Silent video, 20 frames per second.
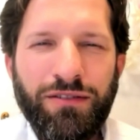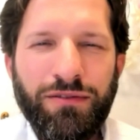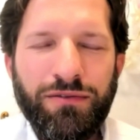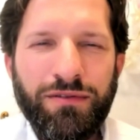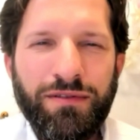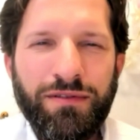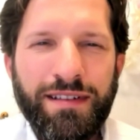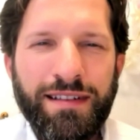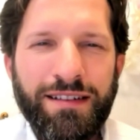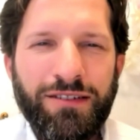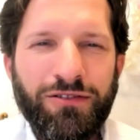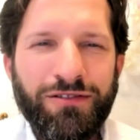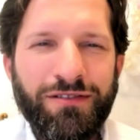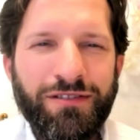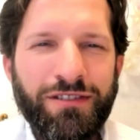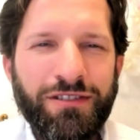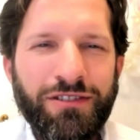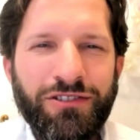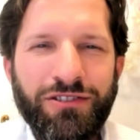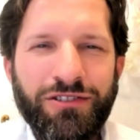to
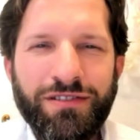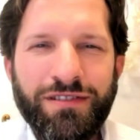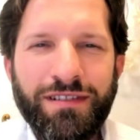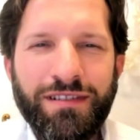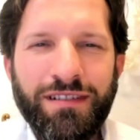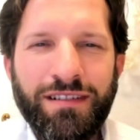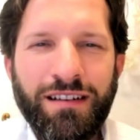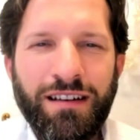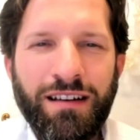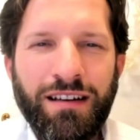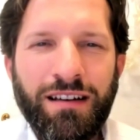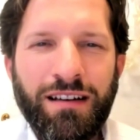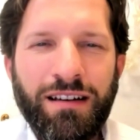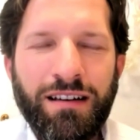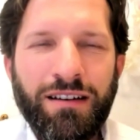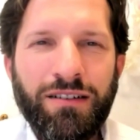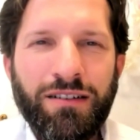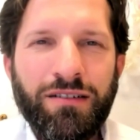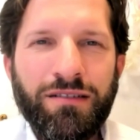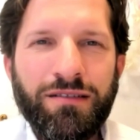decondition,
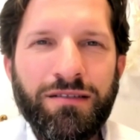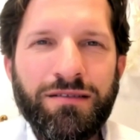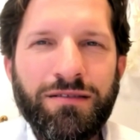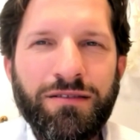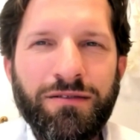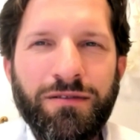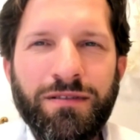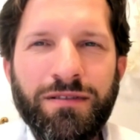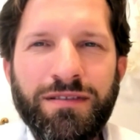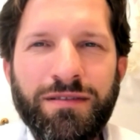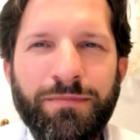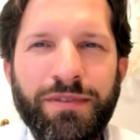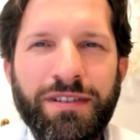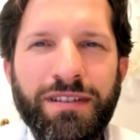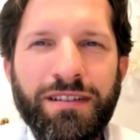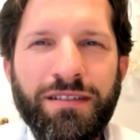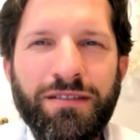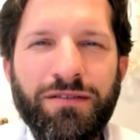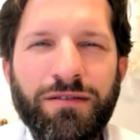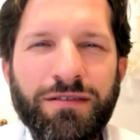so to
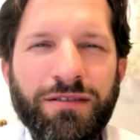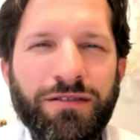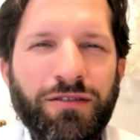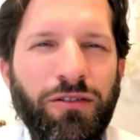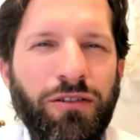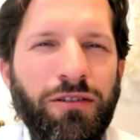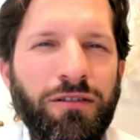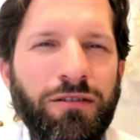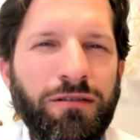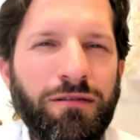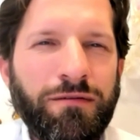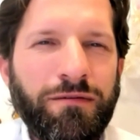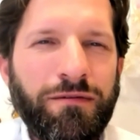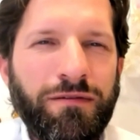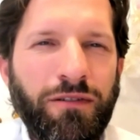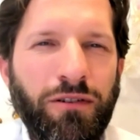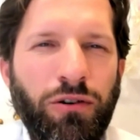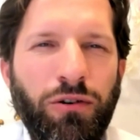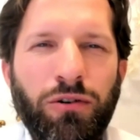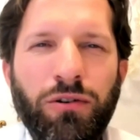speak, to
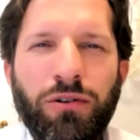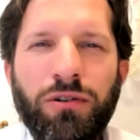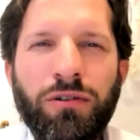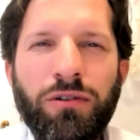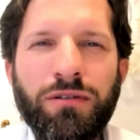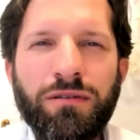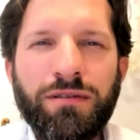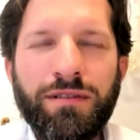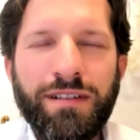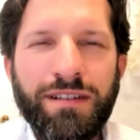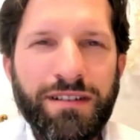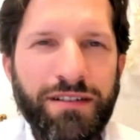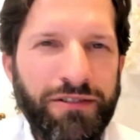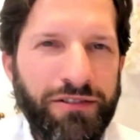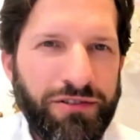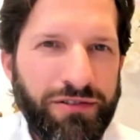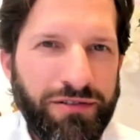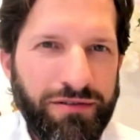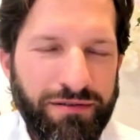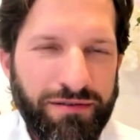solve all the
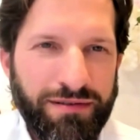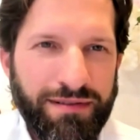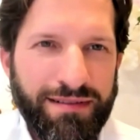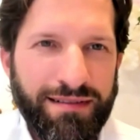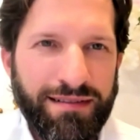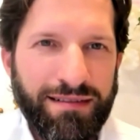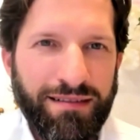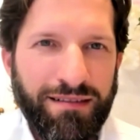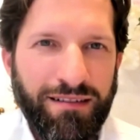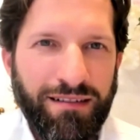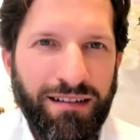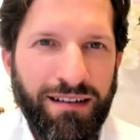issues,